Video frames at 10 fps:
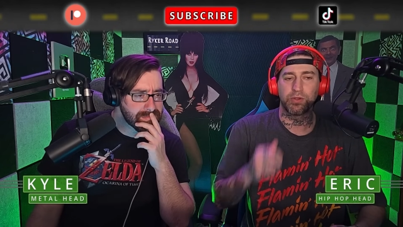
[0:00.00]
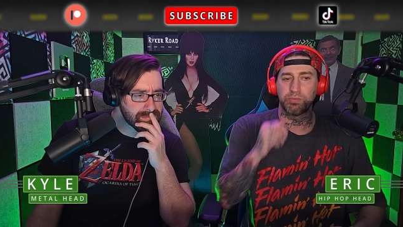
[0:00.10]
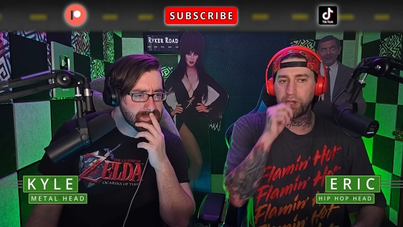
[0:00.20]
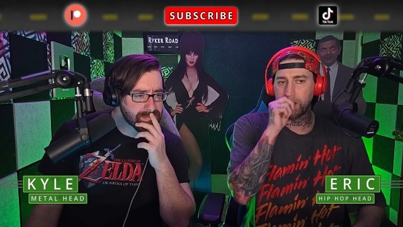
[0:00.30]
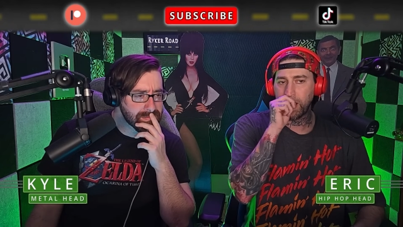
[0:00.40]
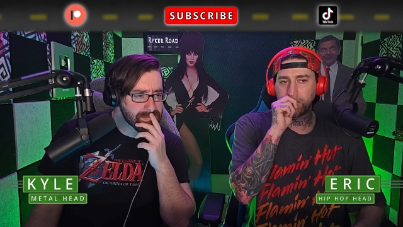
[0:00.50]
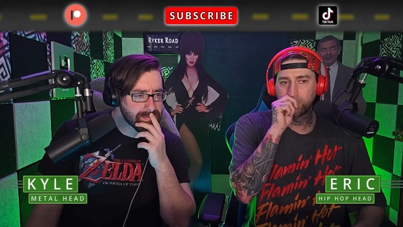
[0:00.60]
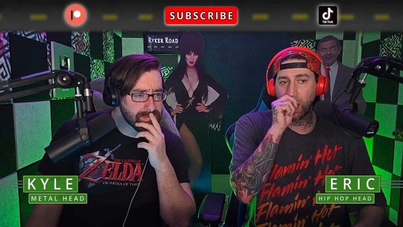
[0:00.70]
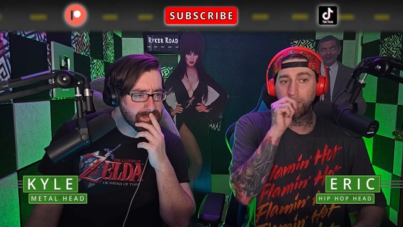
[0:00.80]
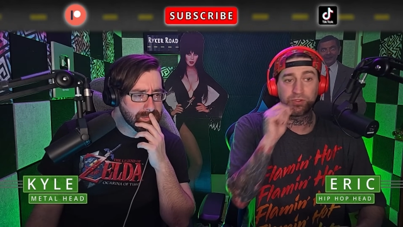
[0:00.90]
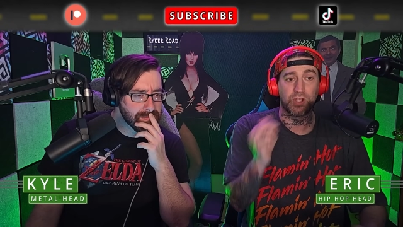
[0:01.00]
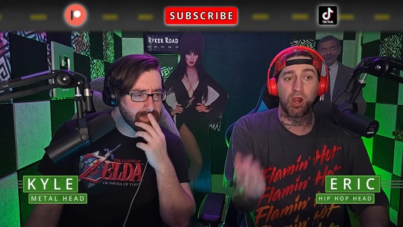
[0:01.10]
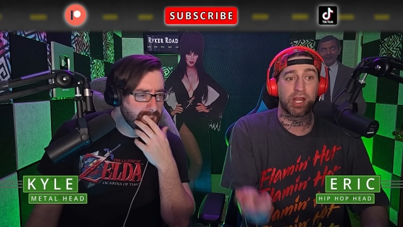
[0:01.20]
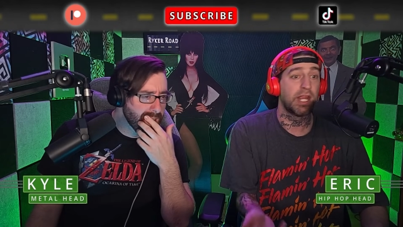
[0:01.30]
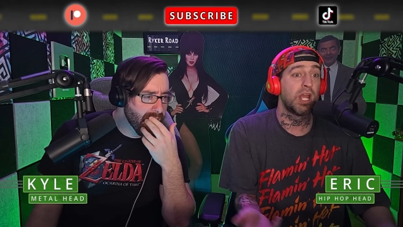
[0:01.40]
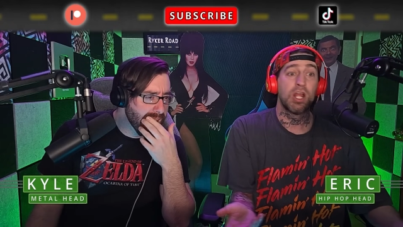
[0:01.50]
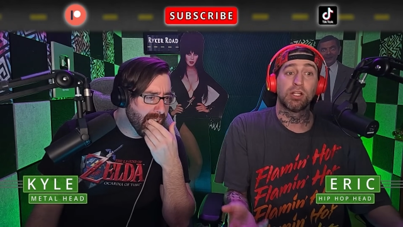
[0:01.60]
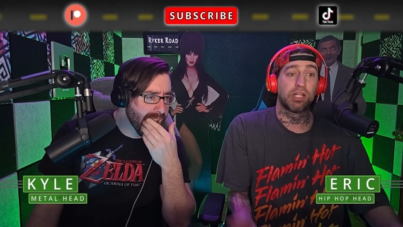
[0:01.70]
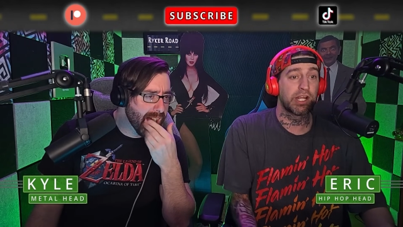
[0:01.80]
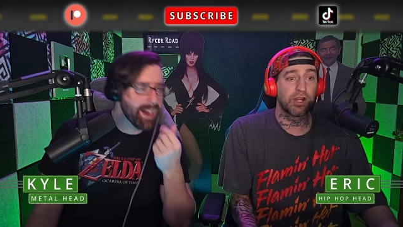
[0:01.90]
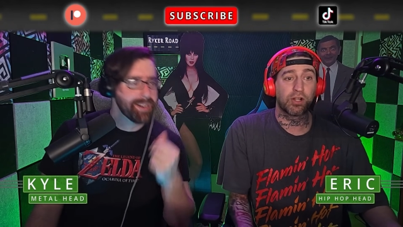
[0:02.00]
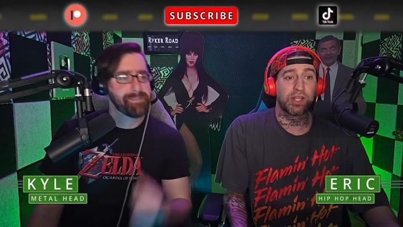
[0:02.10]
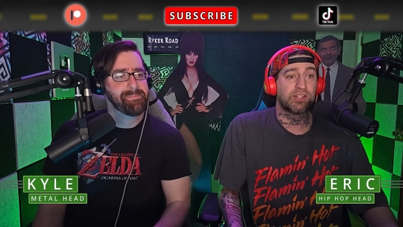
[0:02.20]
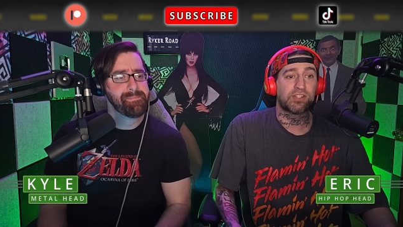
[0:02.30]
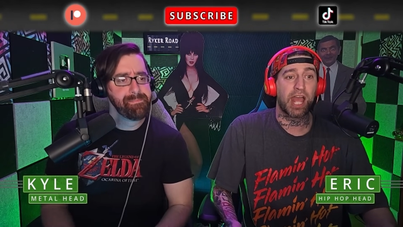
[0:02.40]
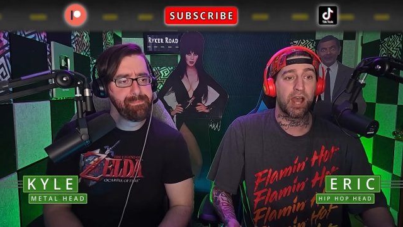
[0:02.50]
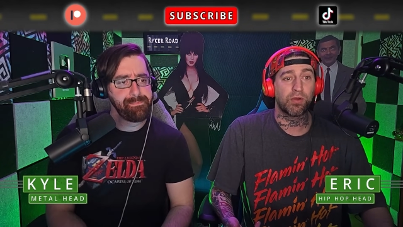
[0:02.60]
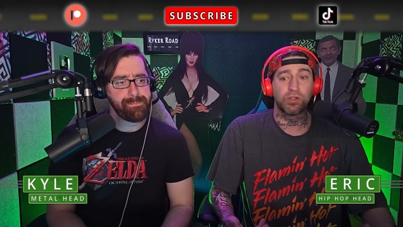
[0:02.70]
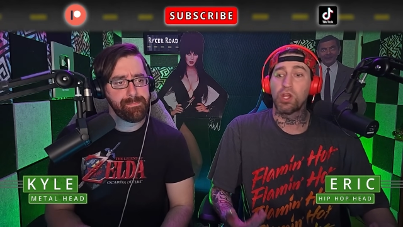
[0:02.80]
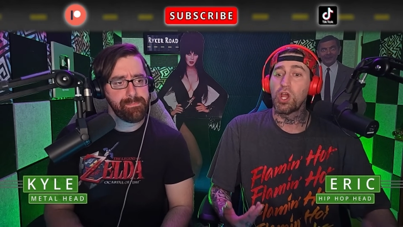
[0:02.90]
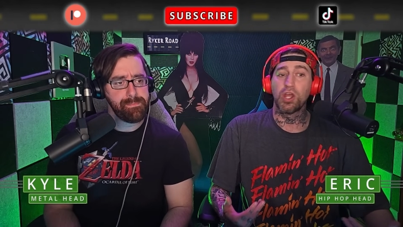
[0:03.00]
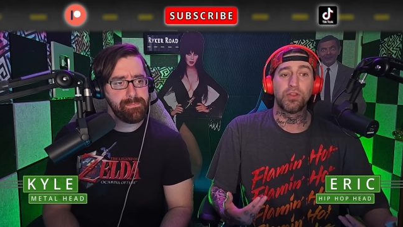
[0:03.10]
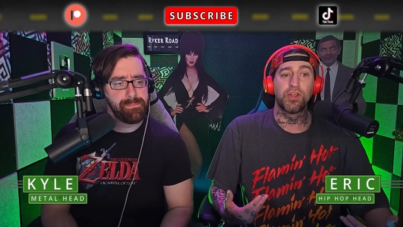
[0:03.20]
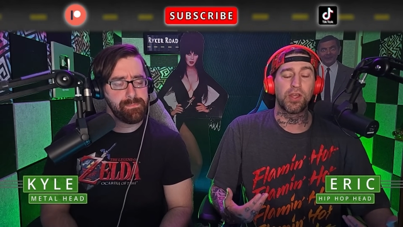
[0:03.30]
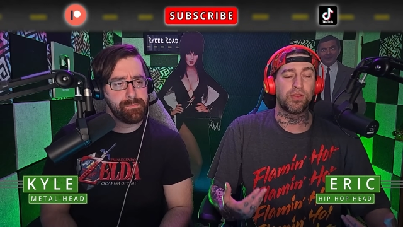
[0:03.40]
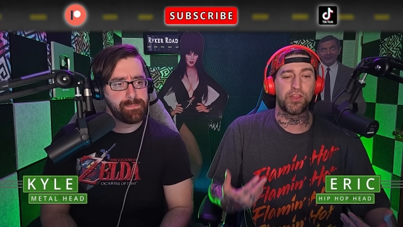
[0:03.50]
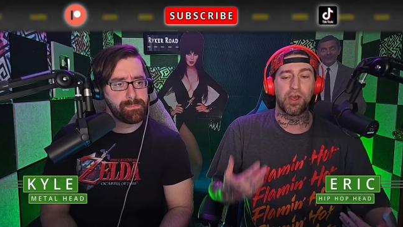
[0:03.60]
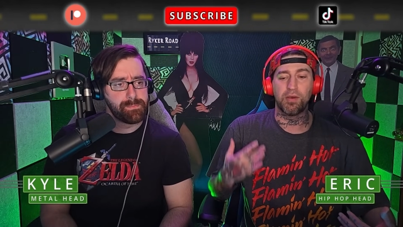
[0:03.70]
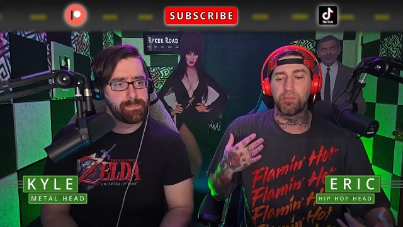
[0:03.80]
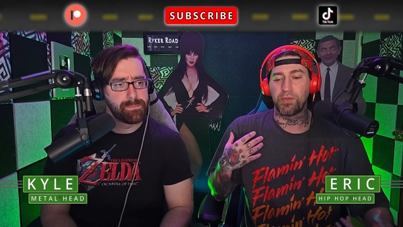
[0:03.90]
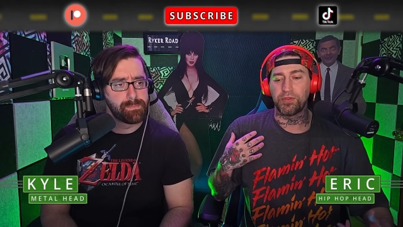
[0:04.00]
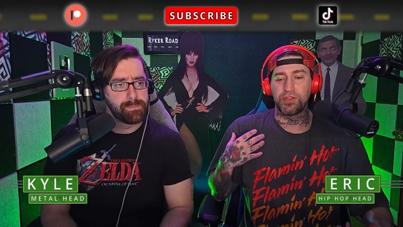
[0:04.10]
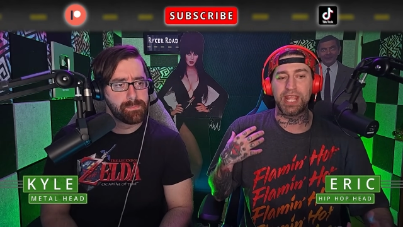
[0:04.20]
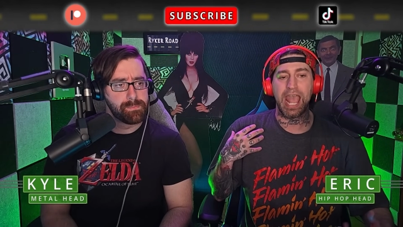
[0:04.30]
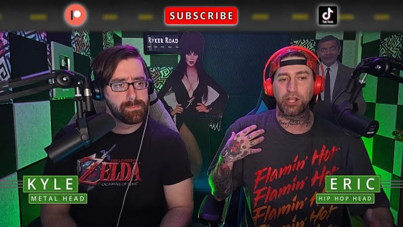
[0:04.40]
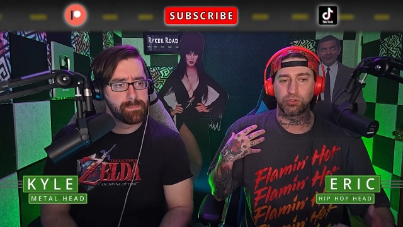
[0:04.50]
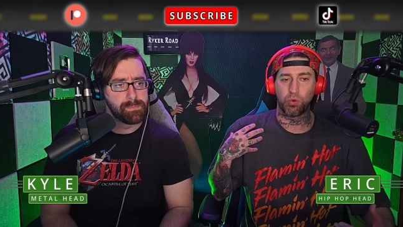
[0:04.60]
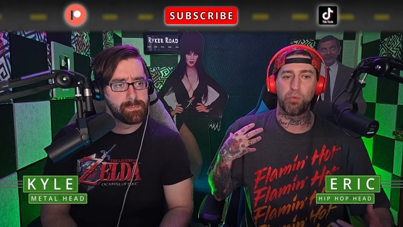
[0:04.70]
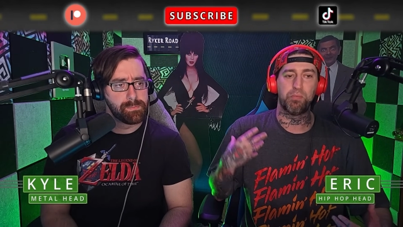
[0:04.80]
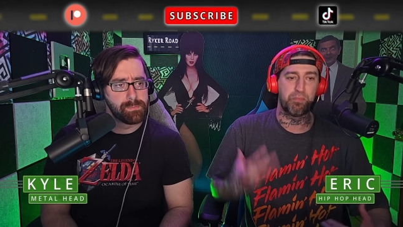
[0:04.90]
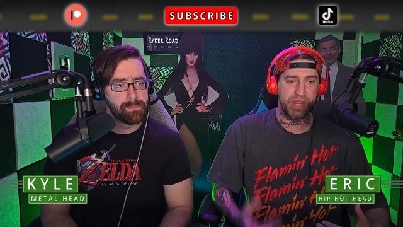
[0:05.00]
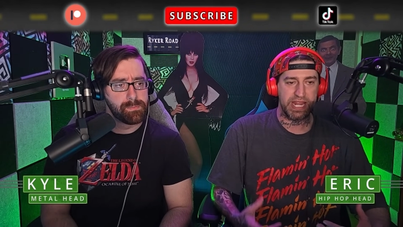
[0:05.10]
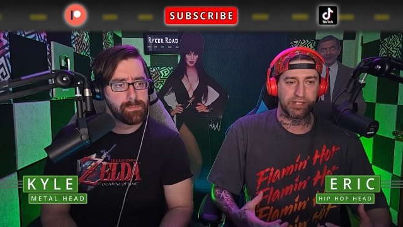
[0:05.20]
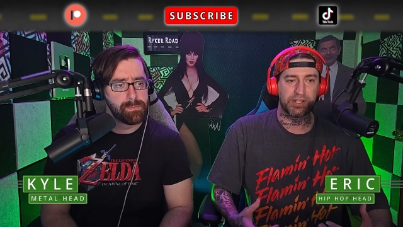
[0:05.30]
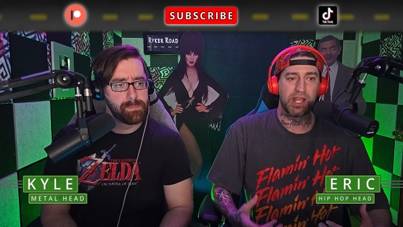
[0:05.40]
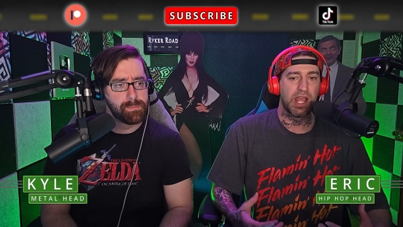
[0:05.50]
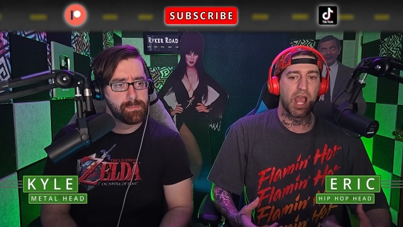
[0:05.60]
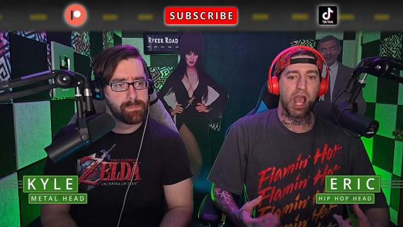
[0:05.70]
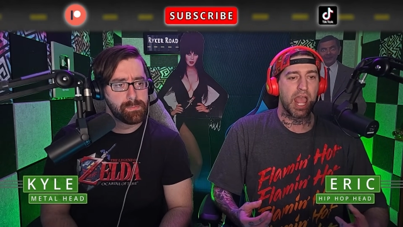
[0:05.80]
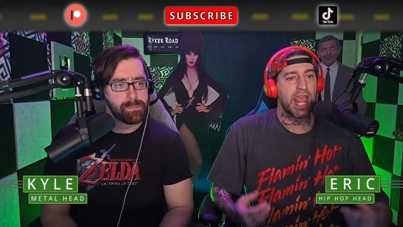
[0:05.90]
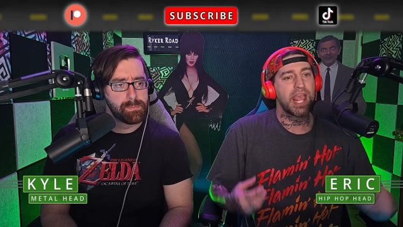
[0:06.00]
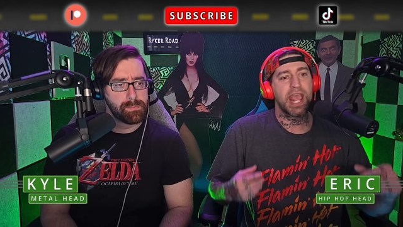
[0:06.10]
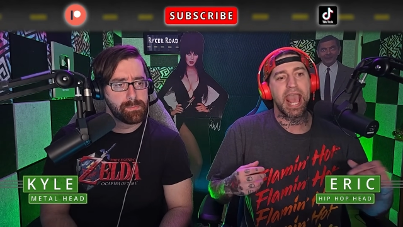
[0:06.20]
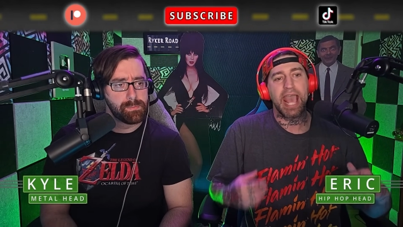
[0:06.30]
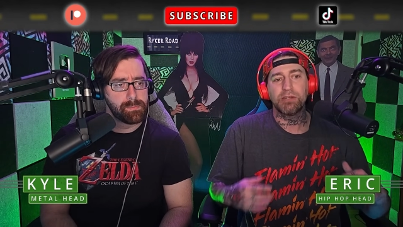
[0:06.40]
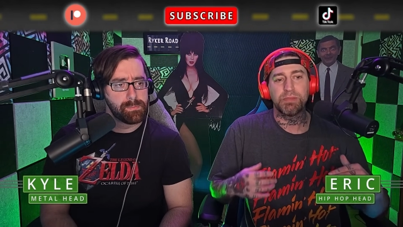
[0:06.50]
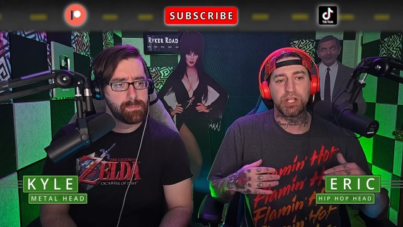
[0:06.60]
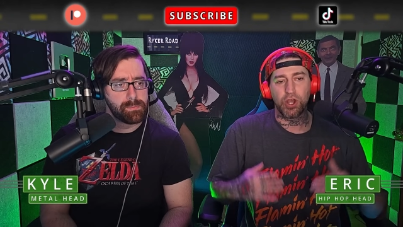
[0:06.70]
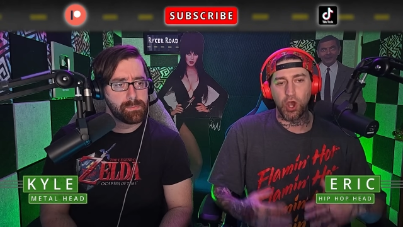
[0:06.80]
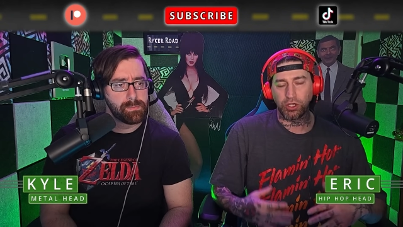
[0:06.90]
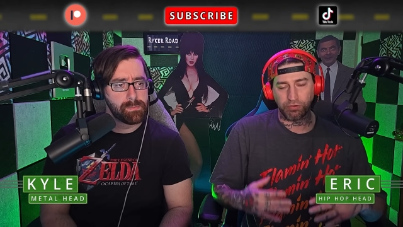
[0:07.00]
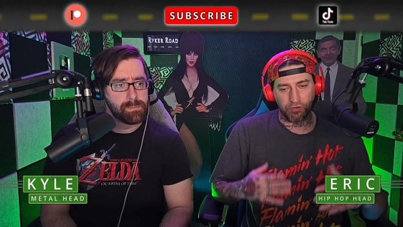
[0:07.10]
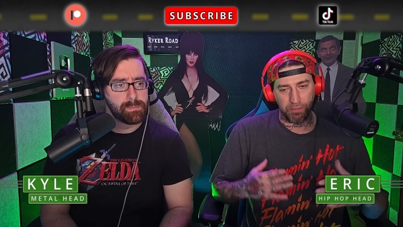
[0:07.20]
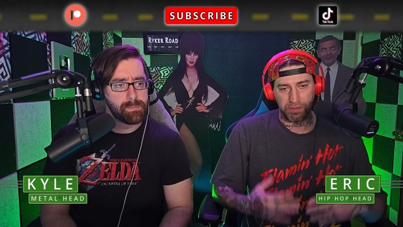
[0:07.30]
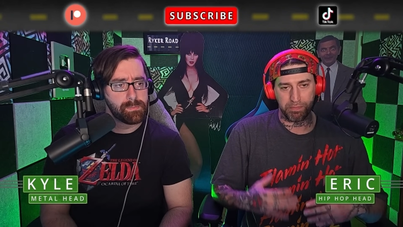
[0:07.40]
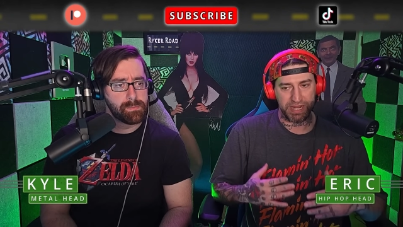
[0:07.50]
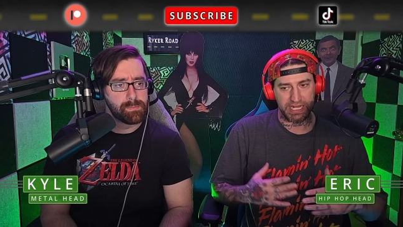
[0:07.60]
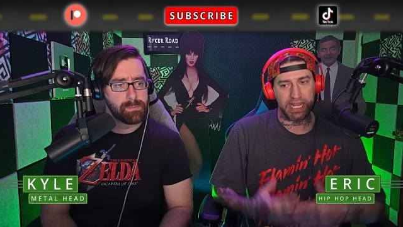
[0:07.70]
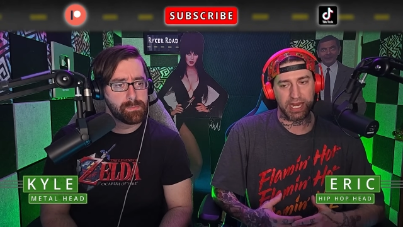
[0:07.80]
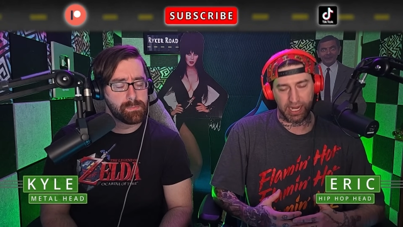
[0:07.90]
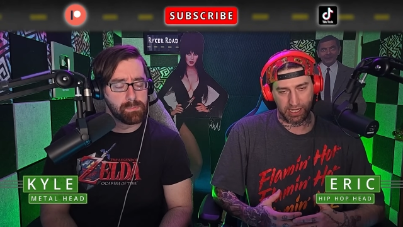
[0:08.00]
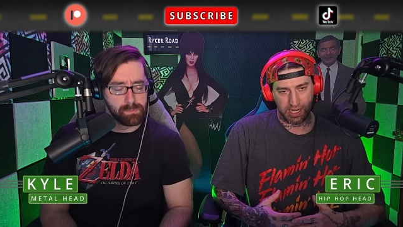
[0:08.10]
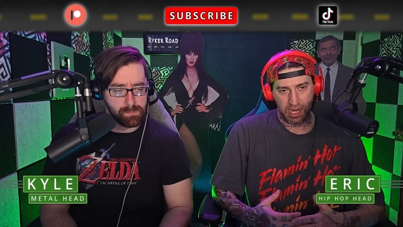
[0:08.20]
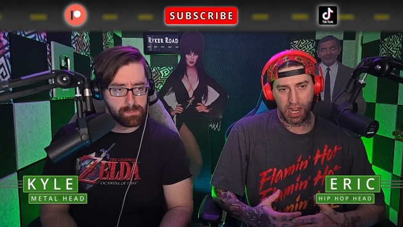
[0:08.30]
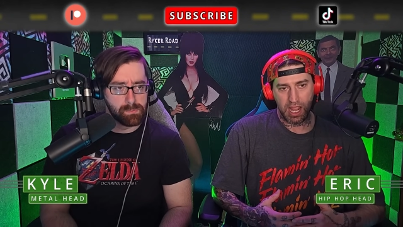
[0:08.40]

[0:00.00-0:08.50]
Speaker 1: but I'm sorry, lyrically sound the the the actual beat it had me hooked from the beginning. Mm-hmm